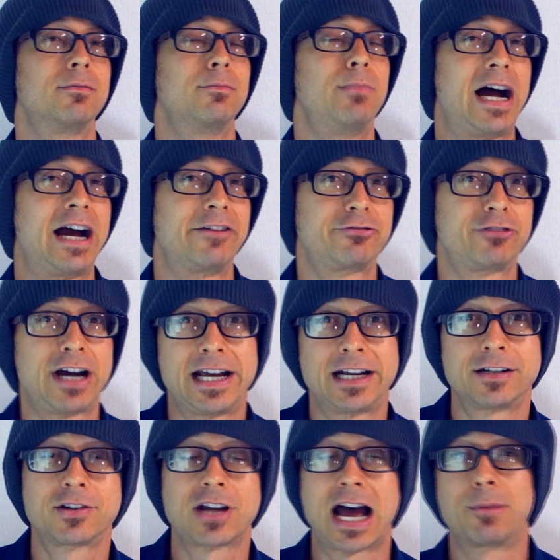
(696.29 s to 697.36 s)
by a
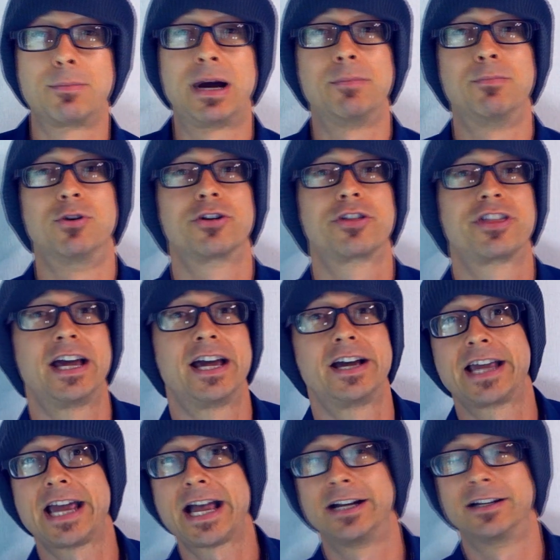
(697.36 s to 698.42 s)
friend on my birthday
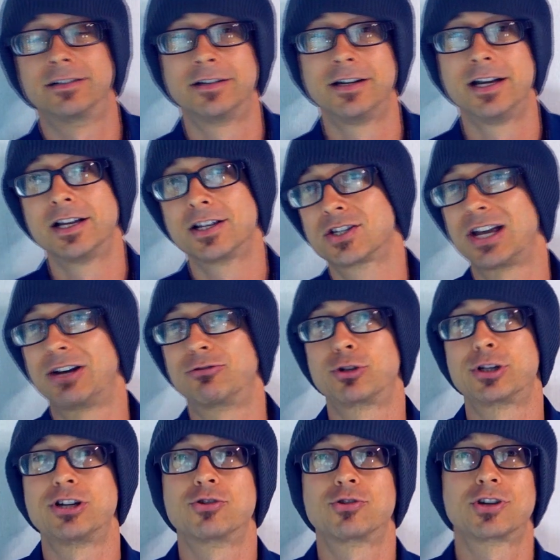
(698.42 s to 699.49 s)
again several
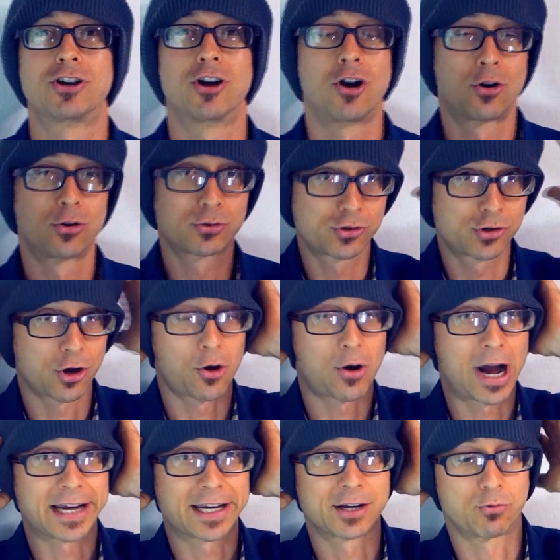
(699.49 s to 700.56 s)
years ago, so
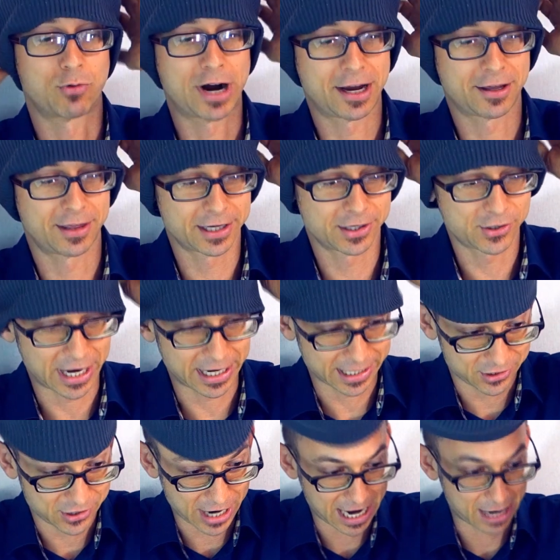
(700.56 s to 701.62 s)
I can wear this
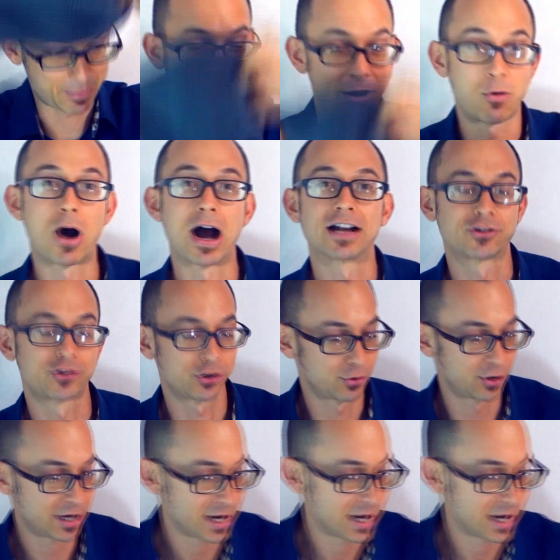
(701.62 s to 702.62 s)
anytime I want to.